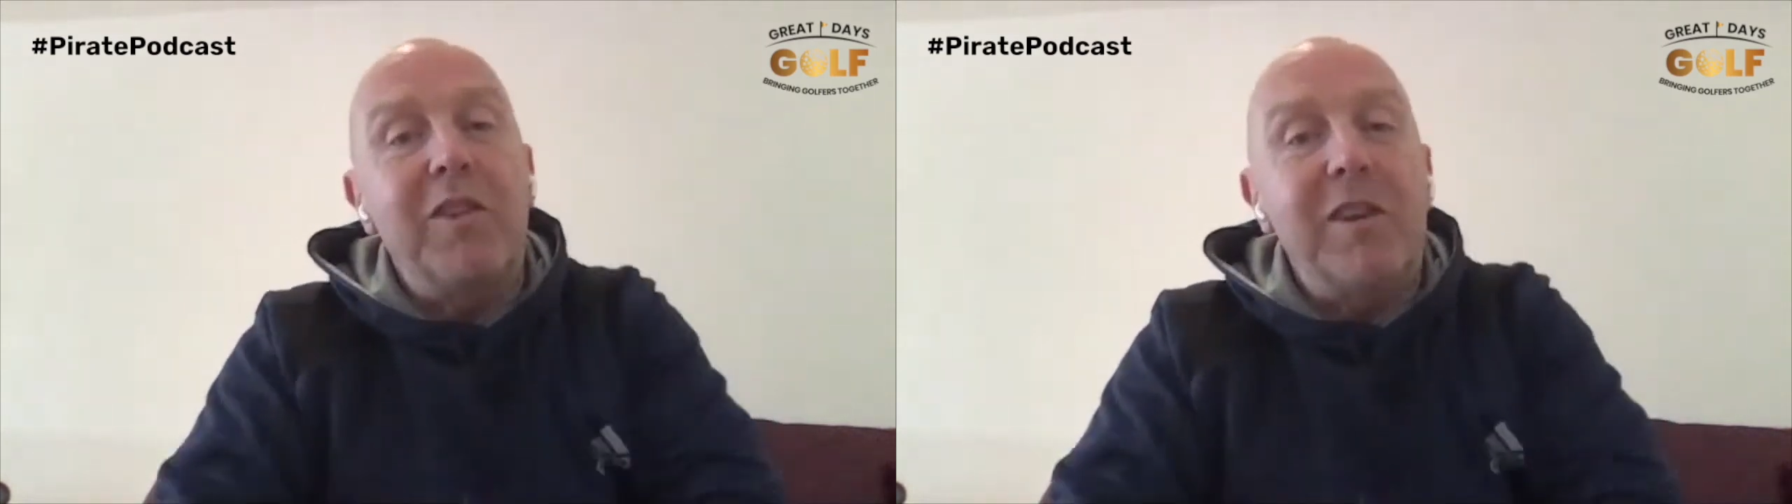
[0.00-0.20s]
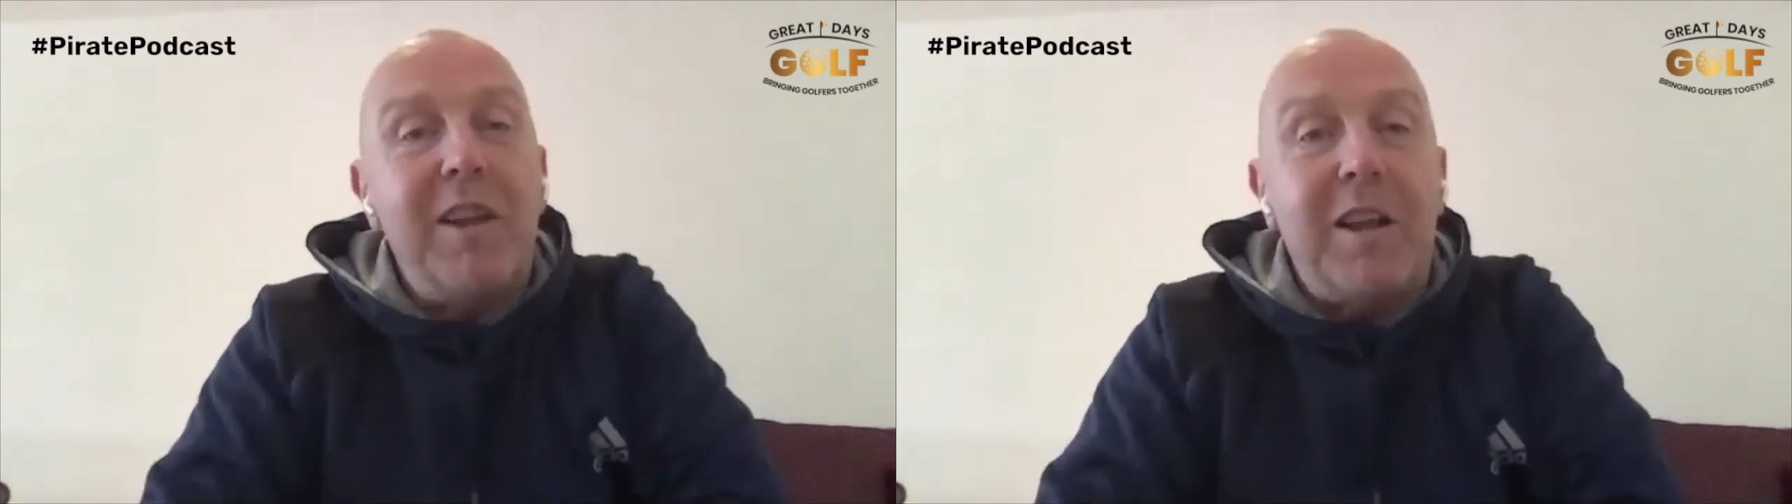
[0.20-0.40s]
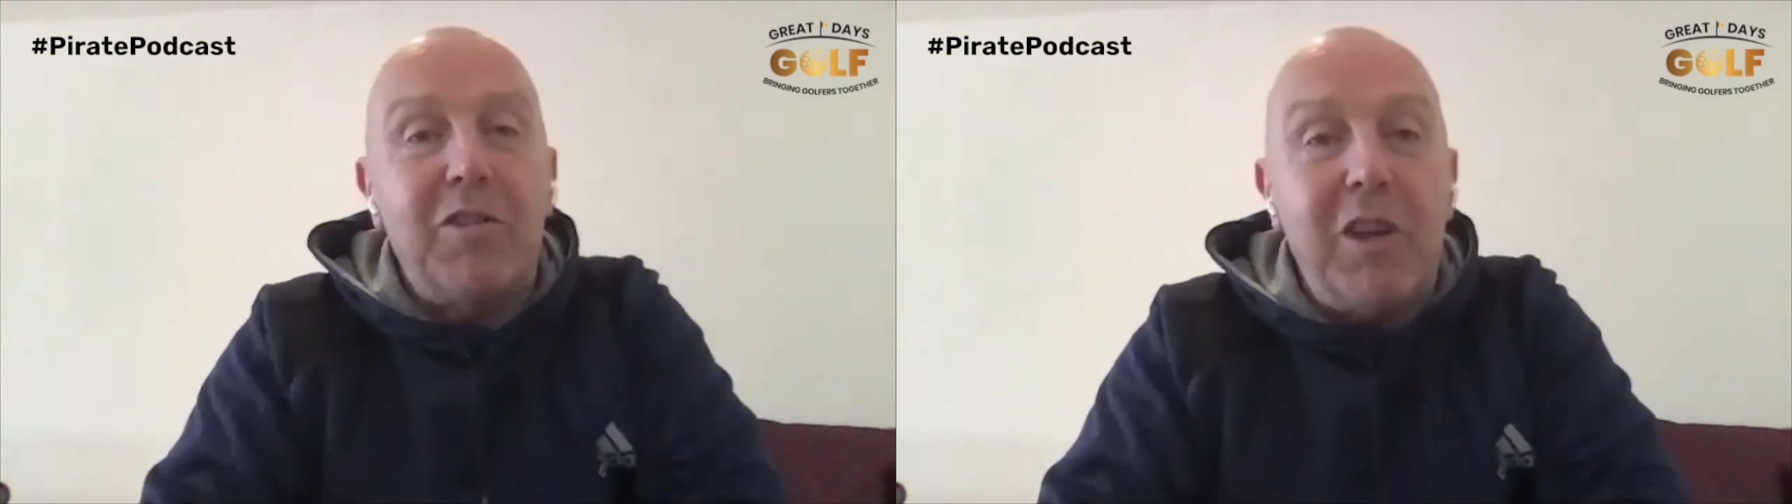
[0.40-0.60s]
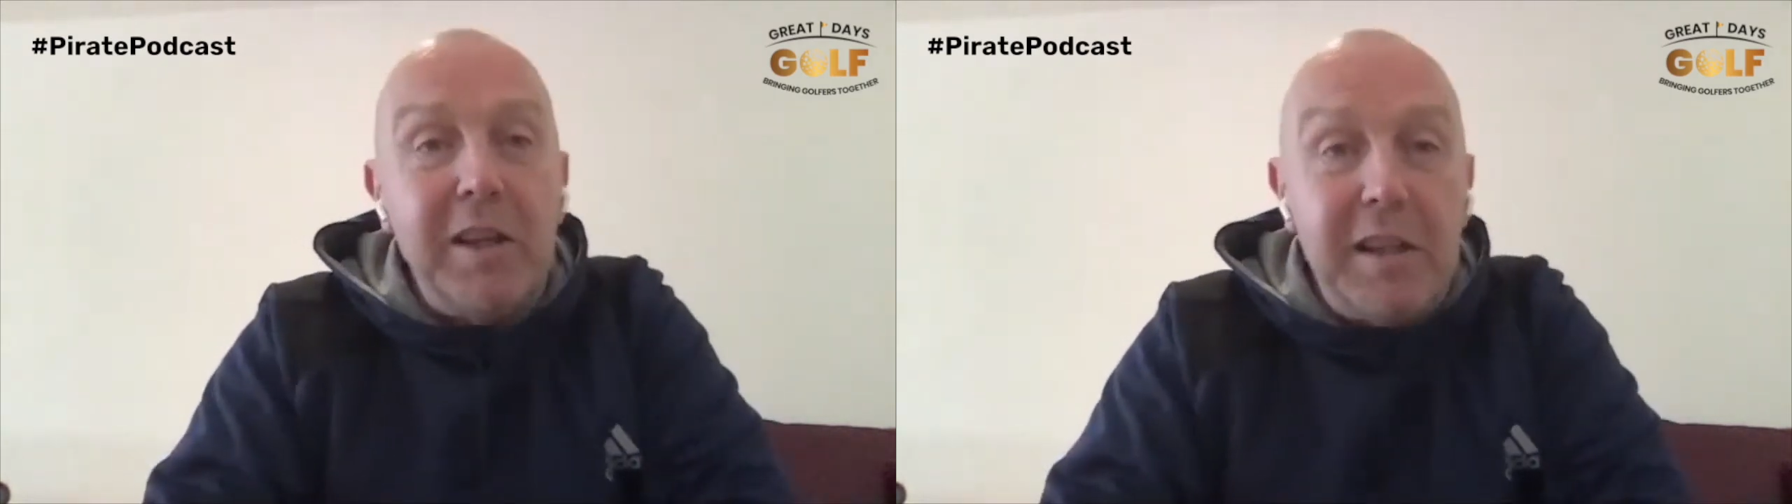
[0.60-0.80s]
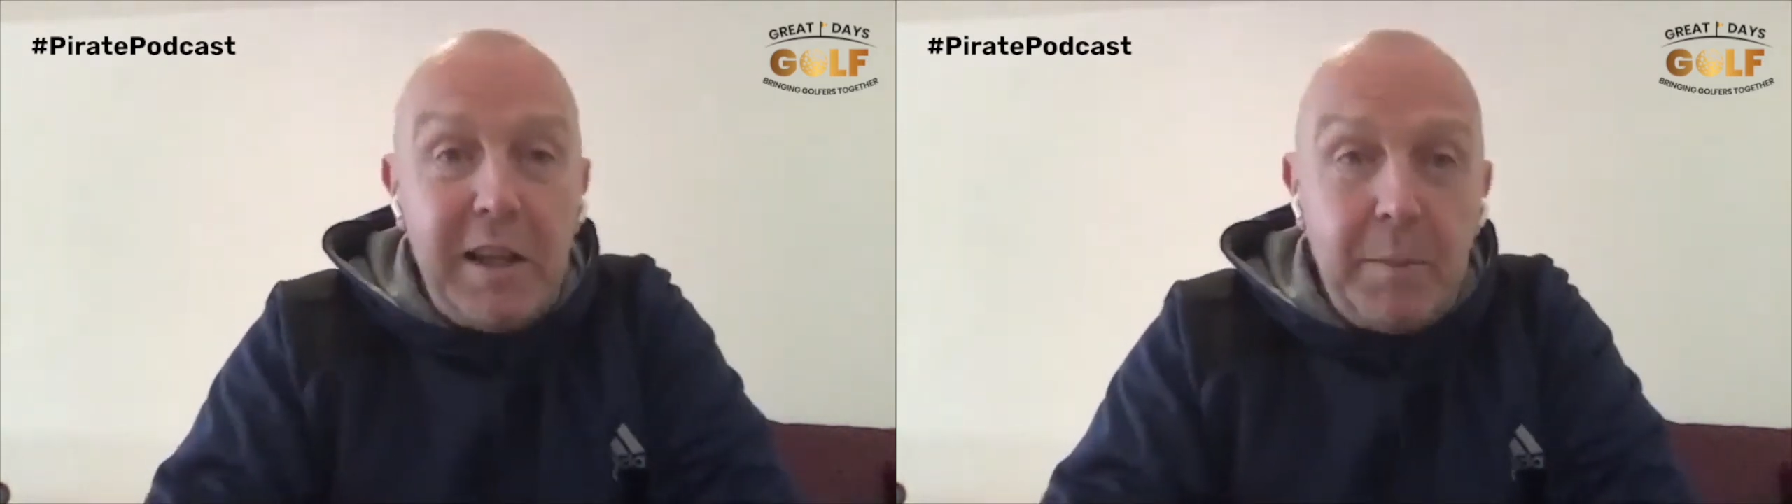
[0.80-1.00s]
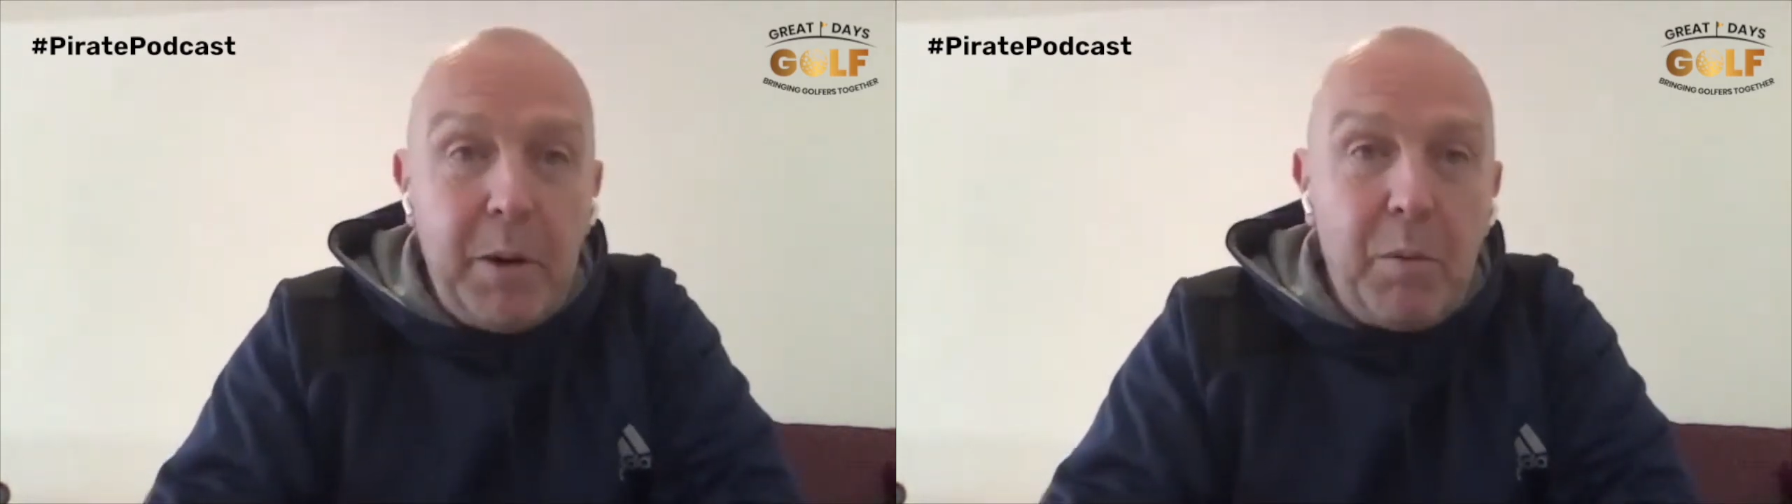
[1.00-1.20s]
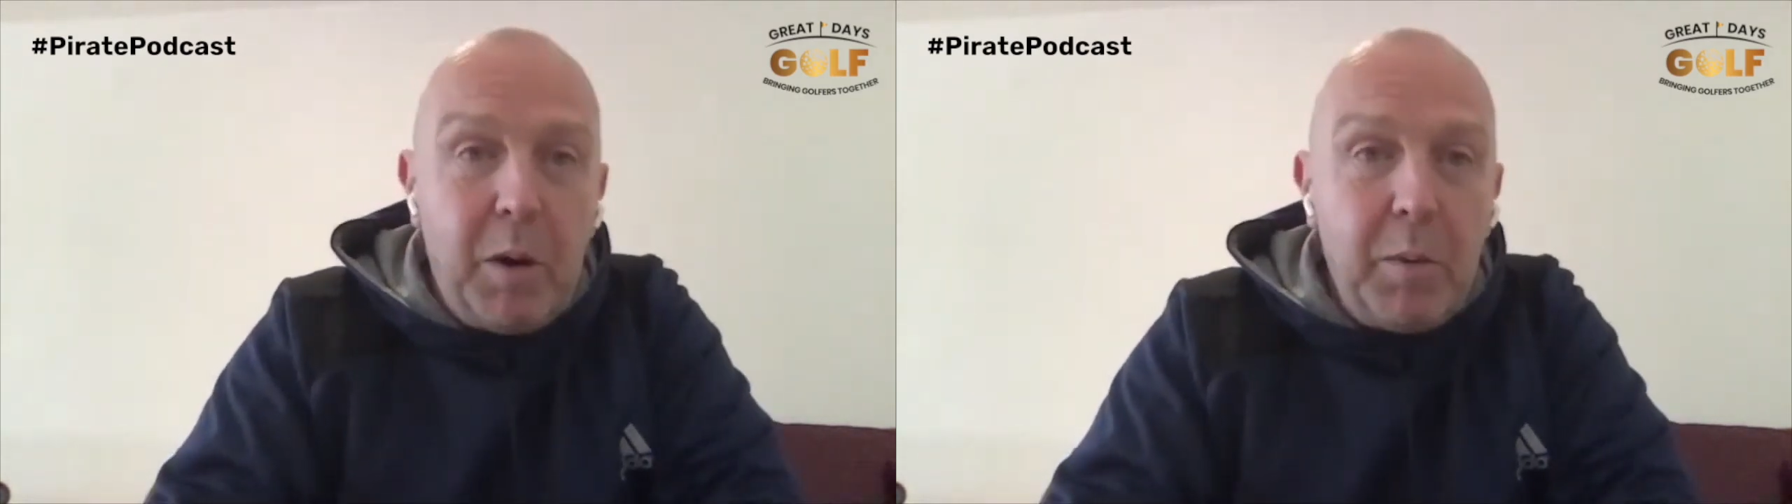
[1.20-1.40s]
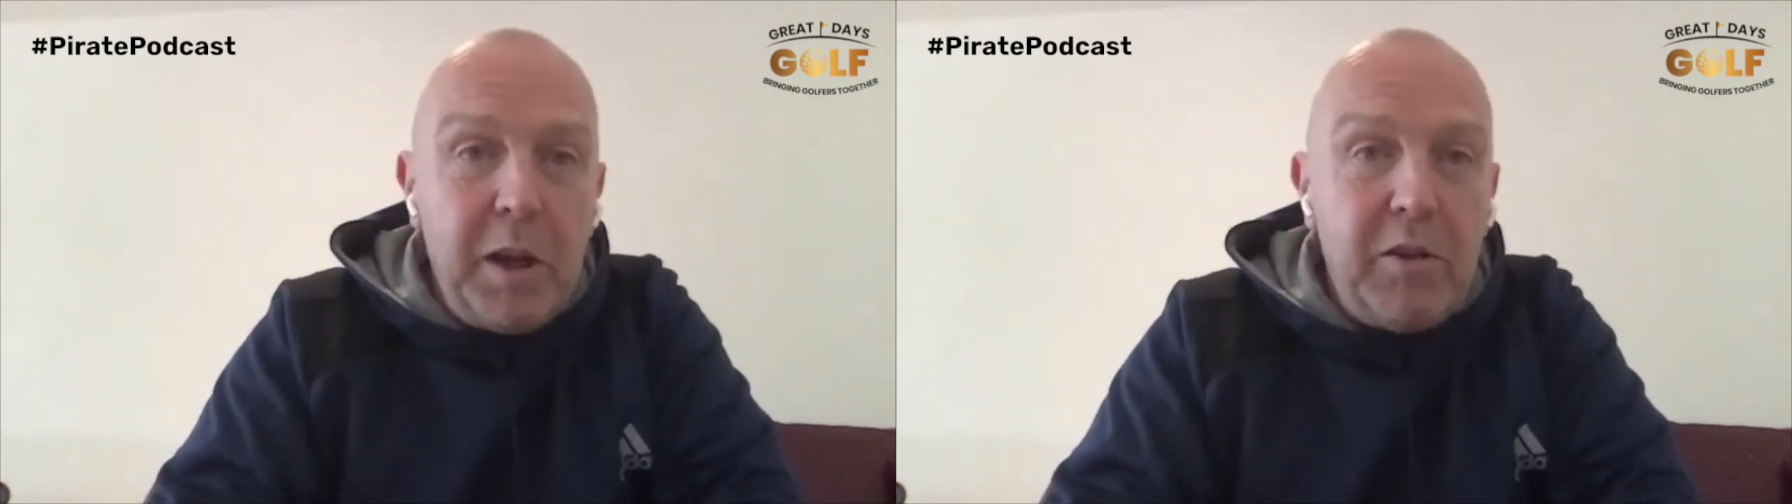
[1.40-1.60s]
He's excited about
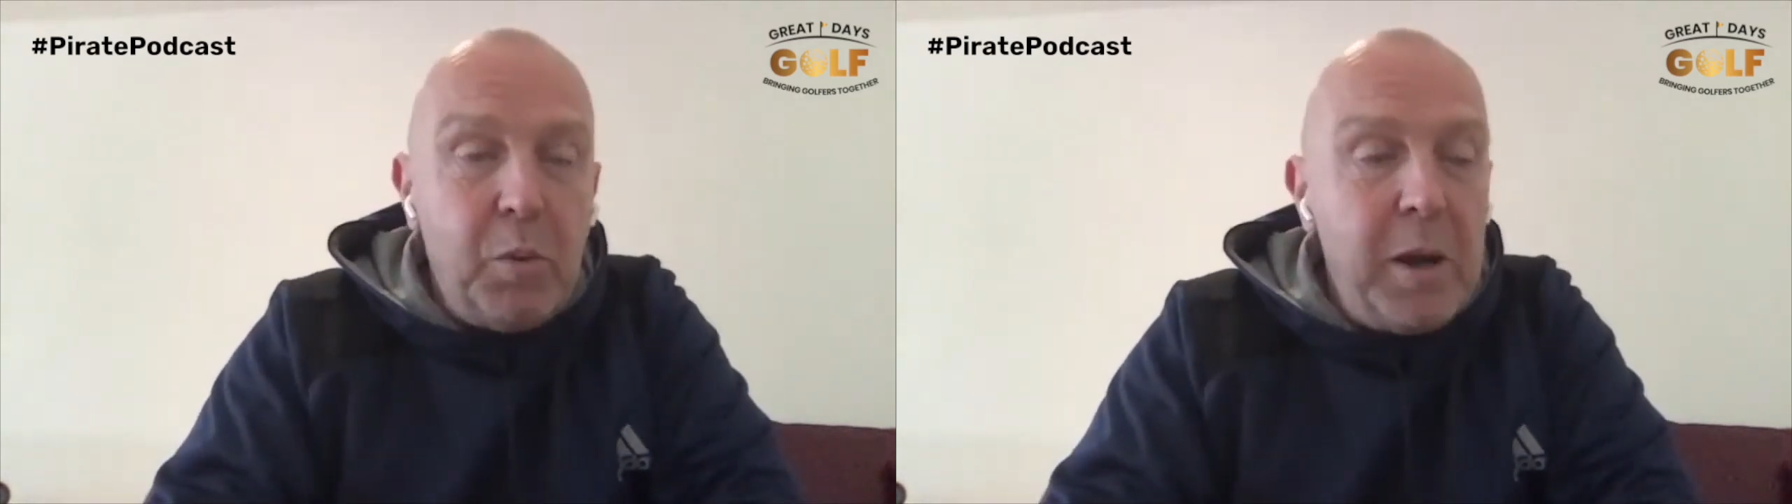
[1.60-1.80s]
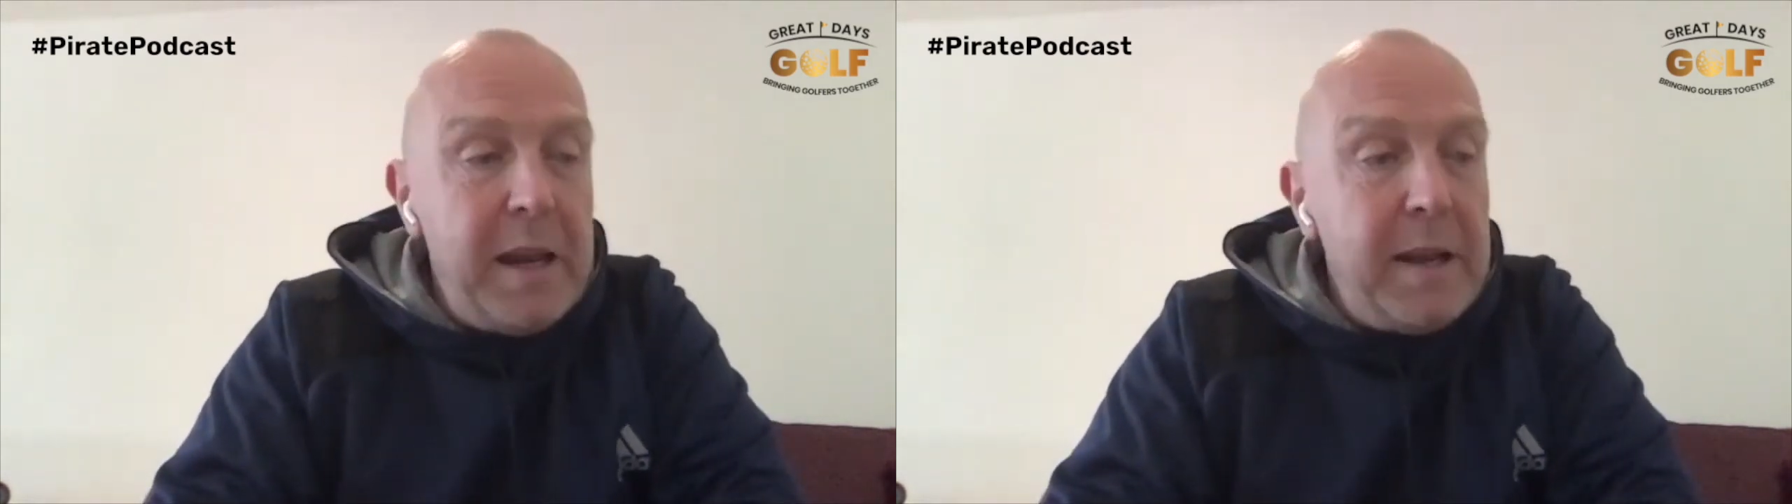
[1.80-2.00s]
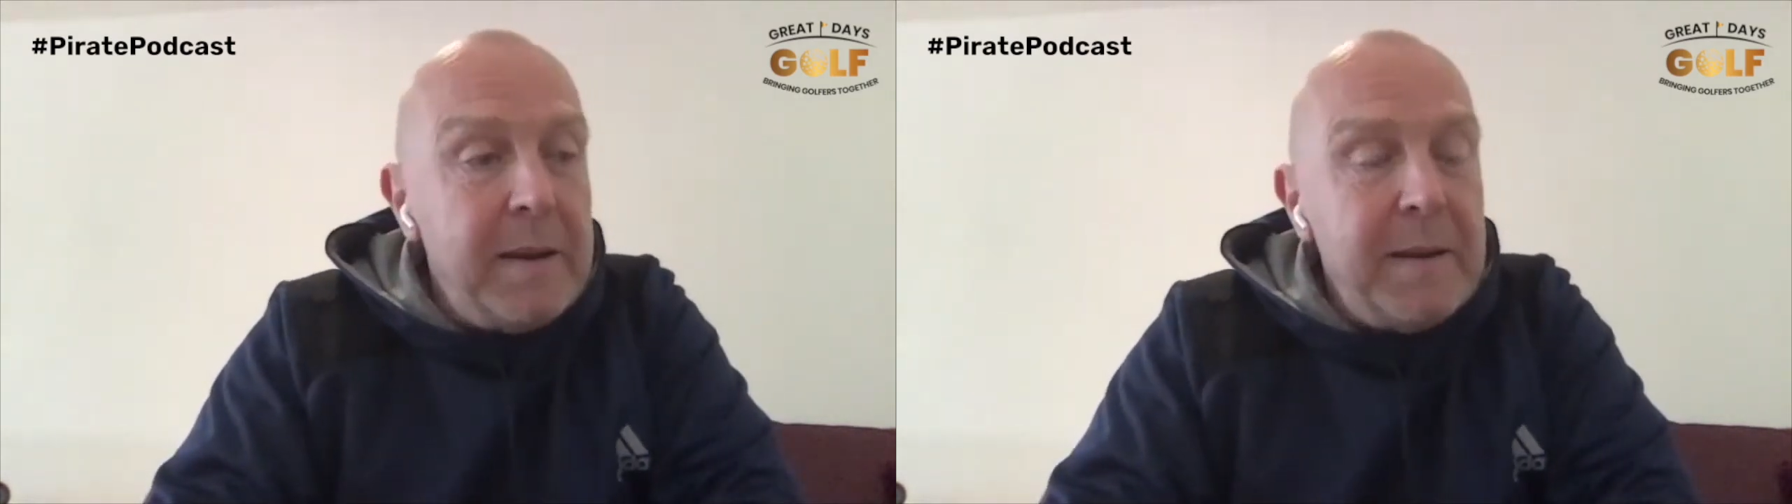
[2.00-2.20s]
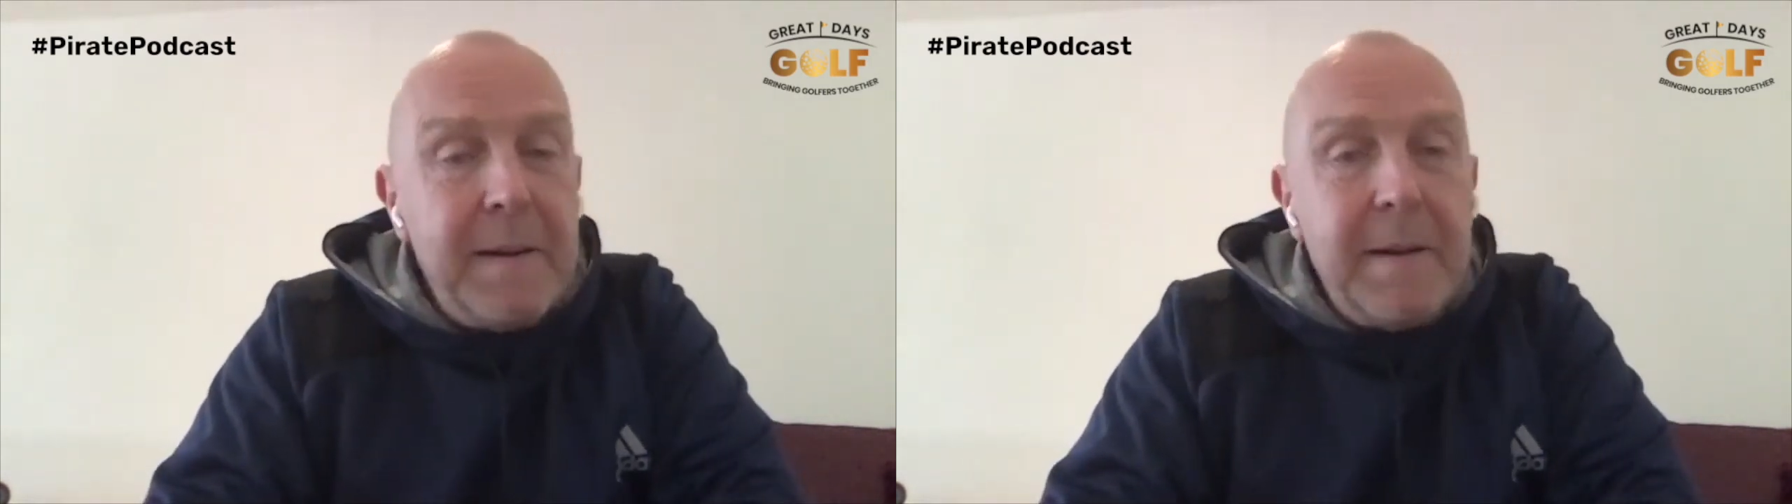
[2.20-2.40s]
what we're doing.